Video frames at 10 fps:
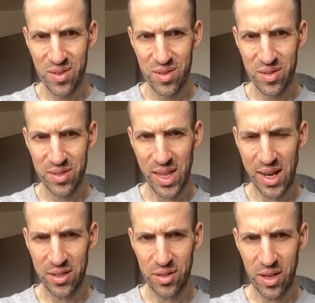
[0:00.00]

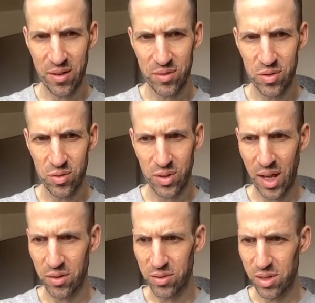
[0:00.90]
Stanislav
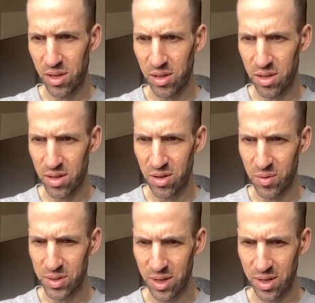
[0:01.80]
Szukalski. Oh, we
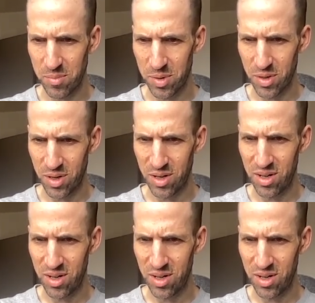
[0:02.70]
saw him earlier.